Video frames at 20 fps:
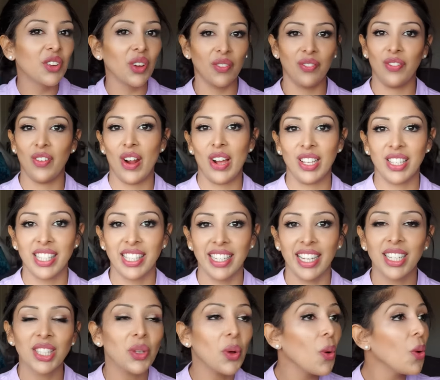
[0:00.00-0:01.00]
good for us.
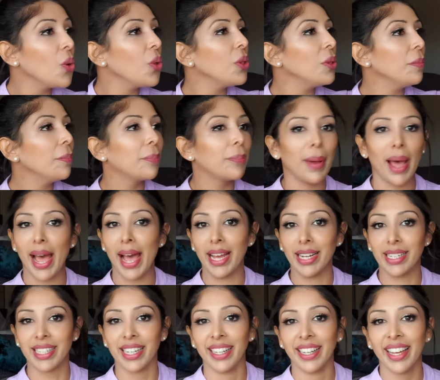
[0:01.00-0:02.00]
It's all
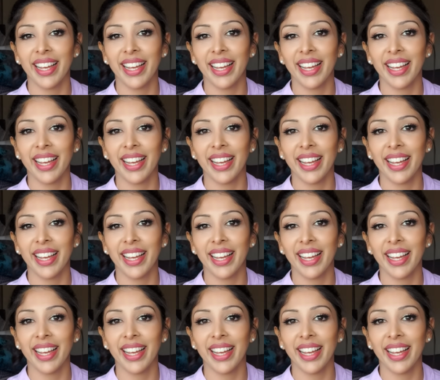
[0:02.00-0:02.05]
bad.